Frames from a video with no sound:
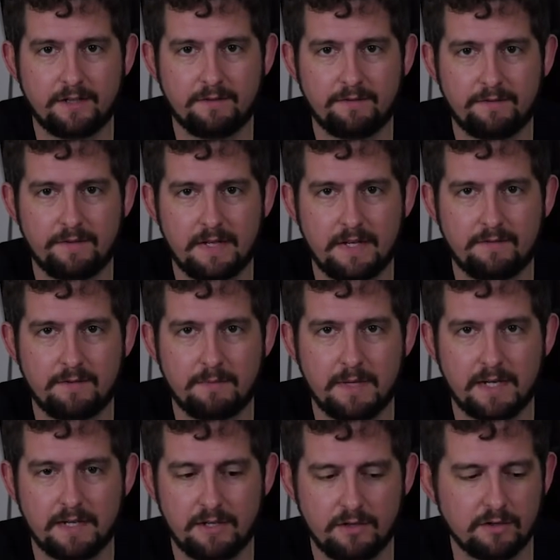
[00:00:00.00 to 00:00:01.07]
of even
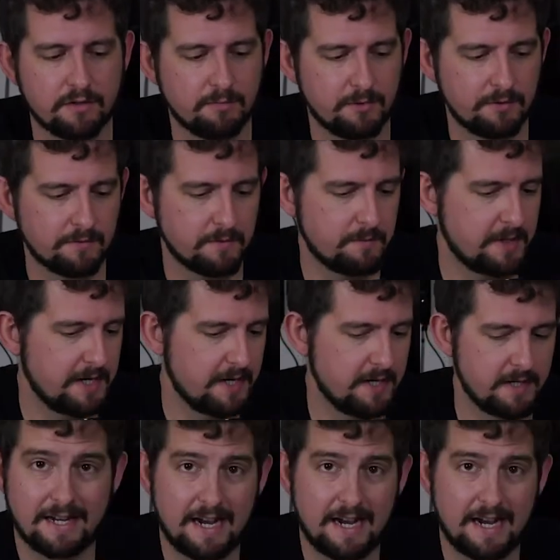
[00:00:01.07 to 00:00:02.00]
being usable for me.